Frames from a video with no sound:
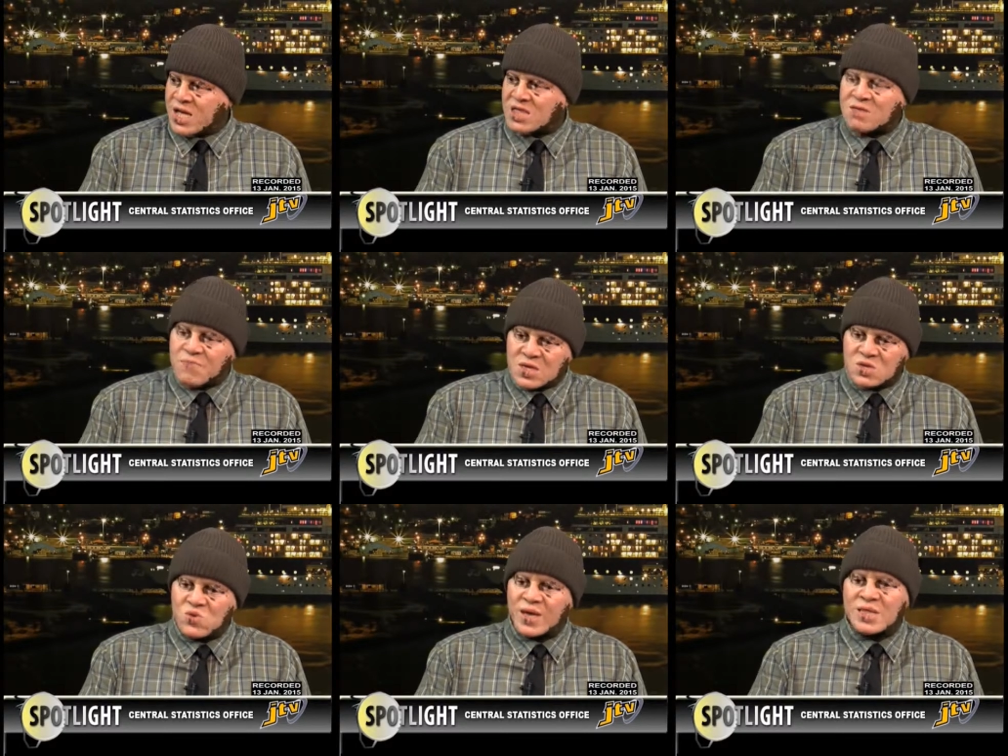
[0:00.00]
speaks
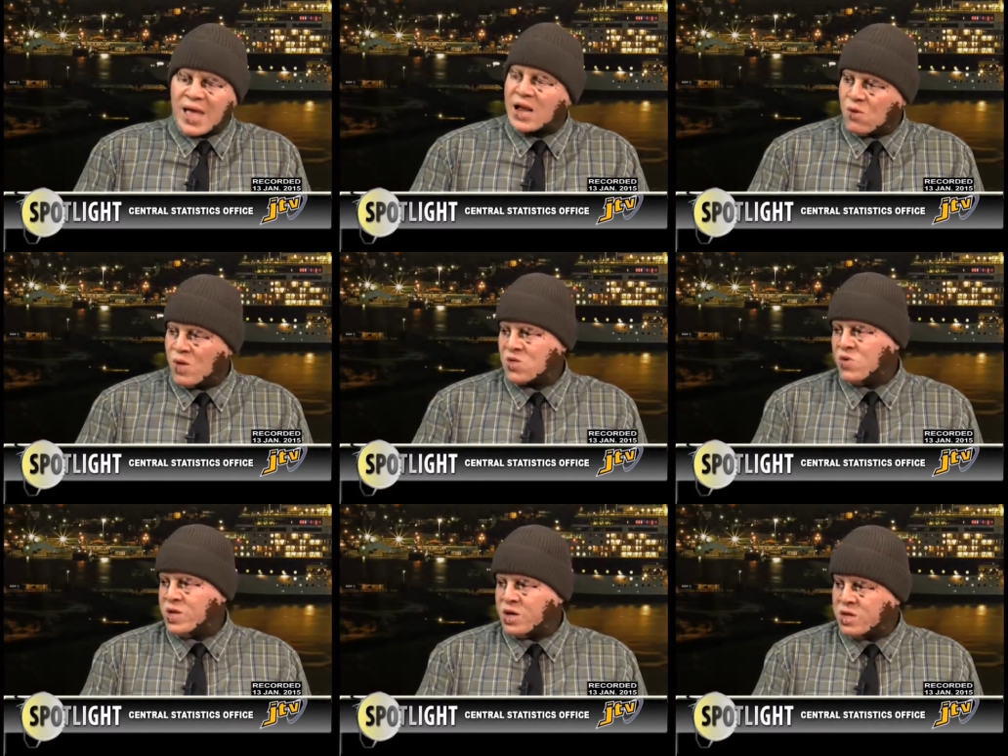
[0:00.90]
to exactly what's
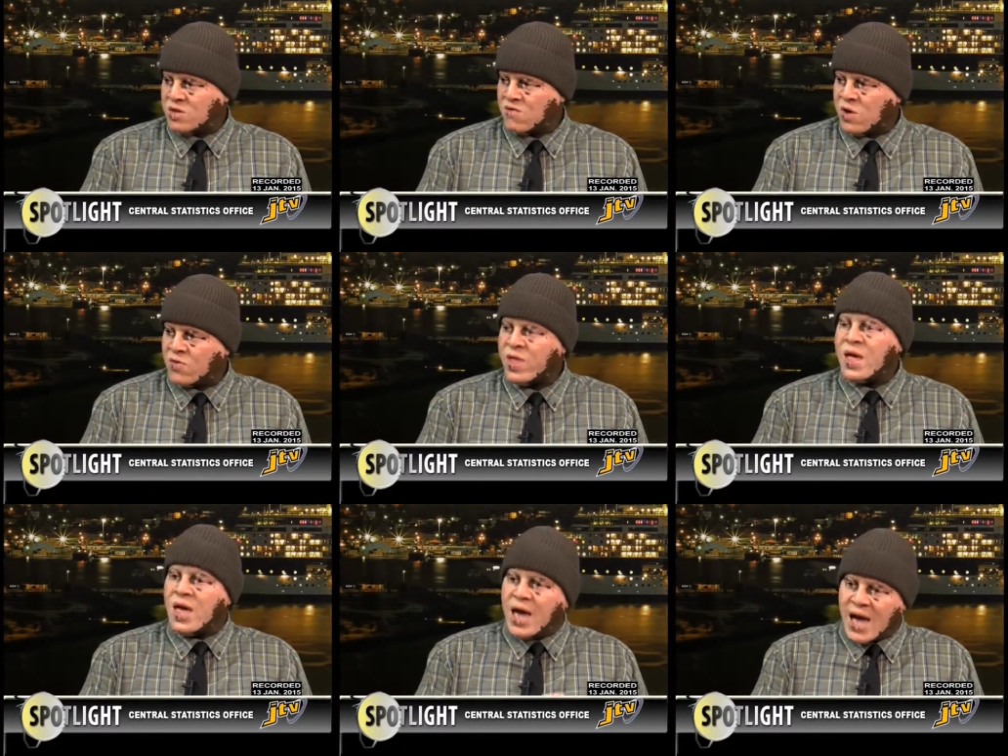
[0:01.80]
going on on the ground
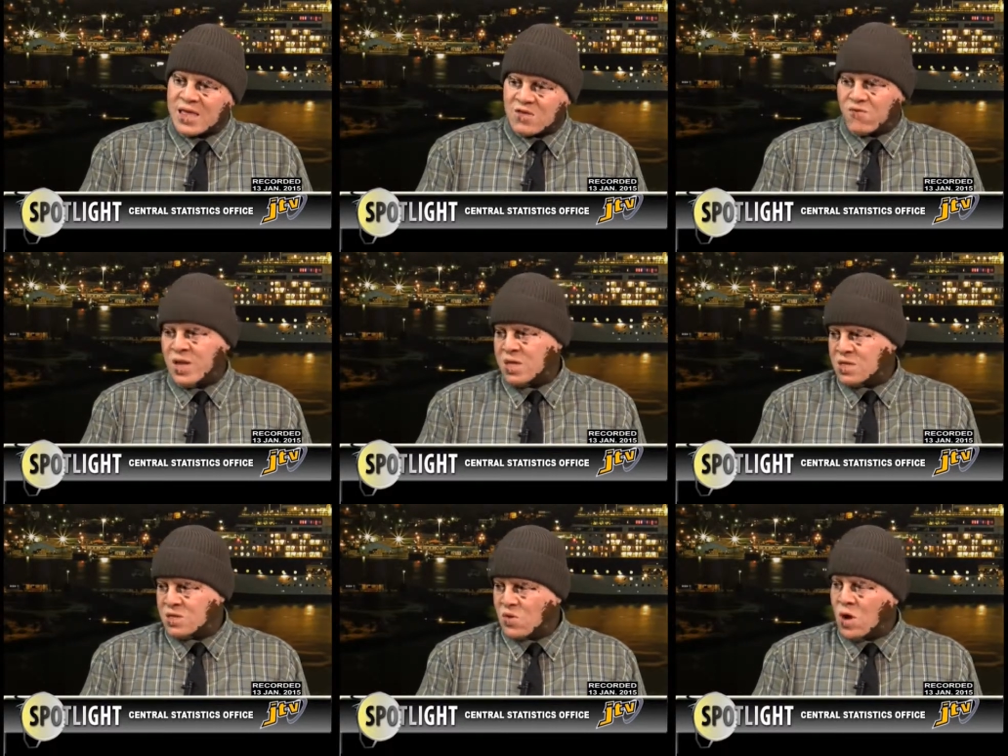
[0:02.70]
as it
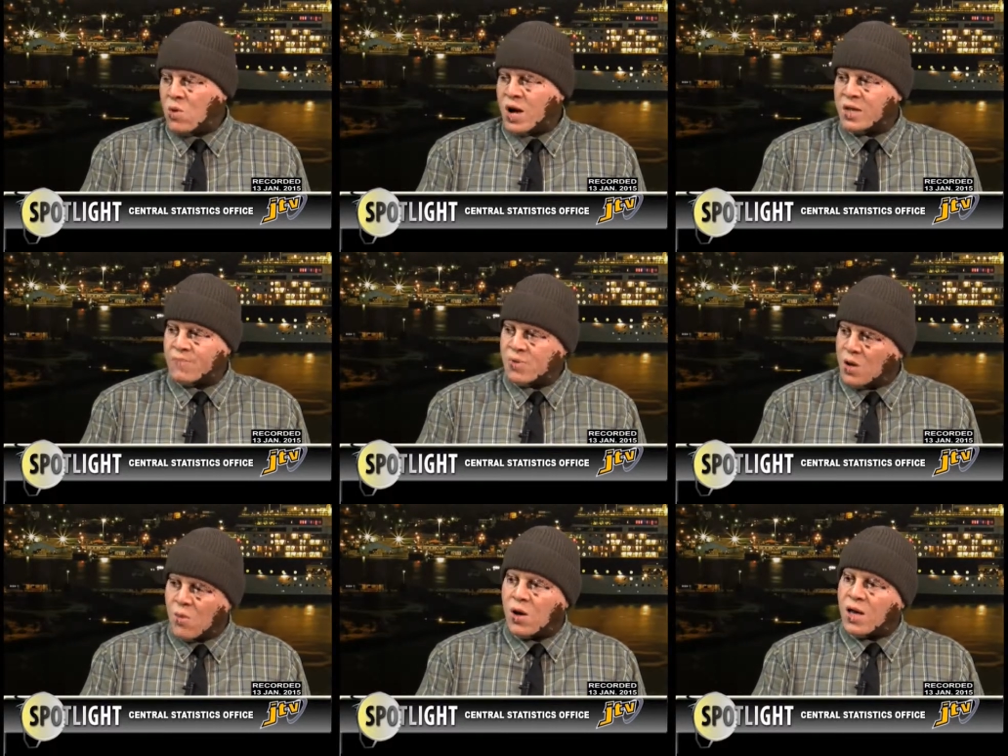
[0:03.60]
relates to our
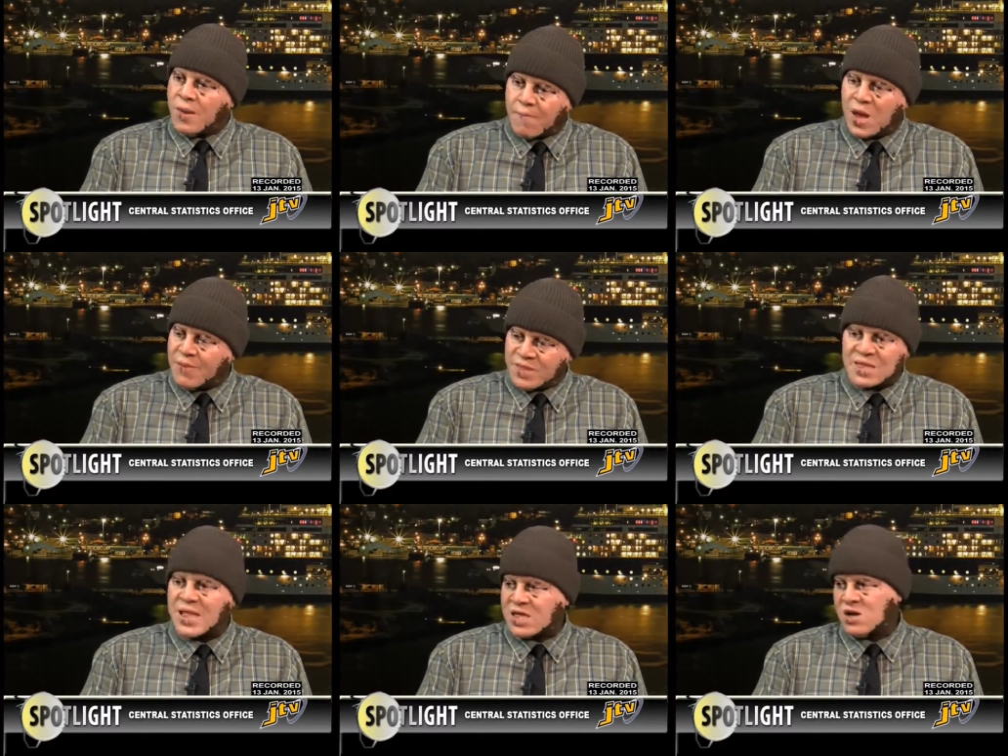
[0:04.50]
our employment
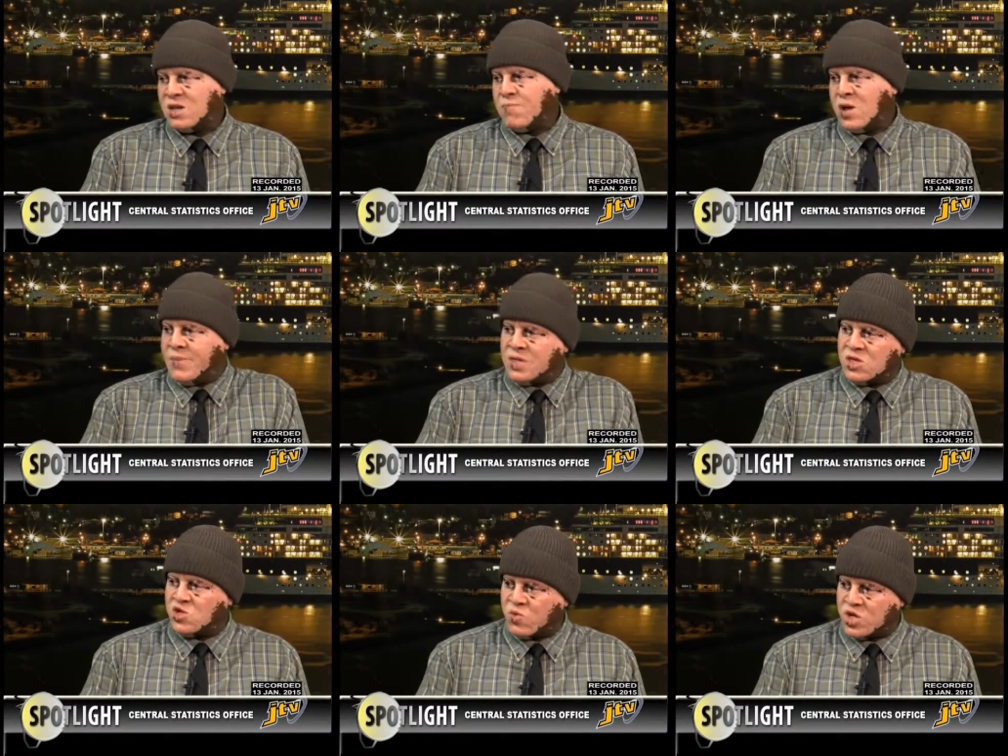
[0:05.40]
slash unemployment
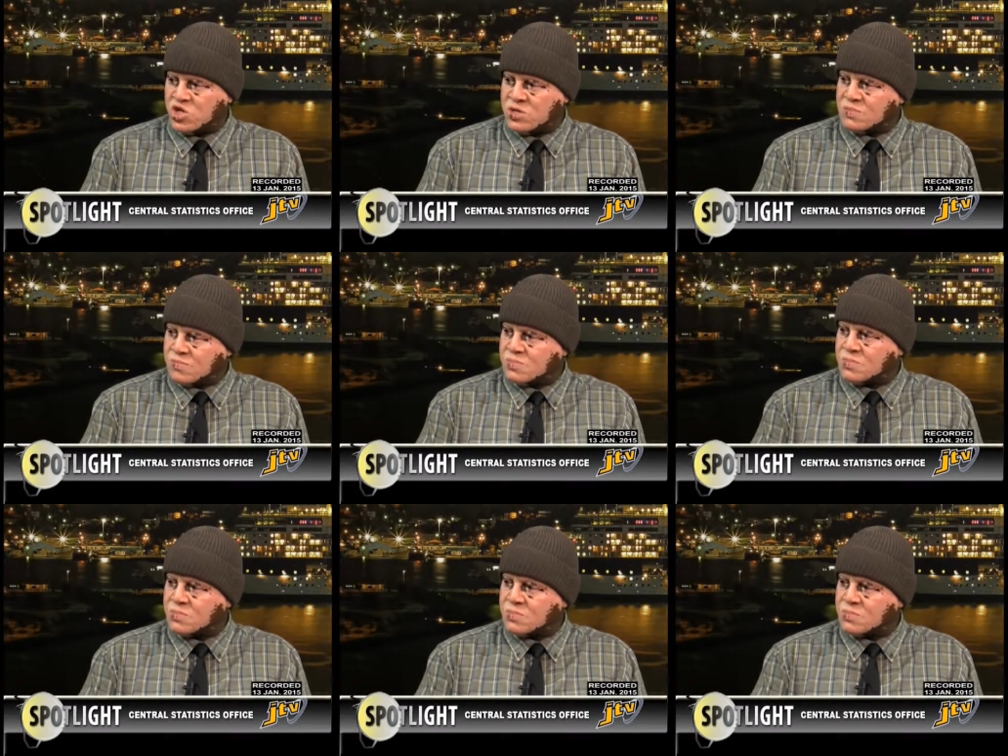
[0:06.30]
situation. Okay,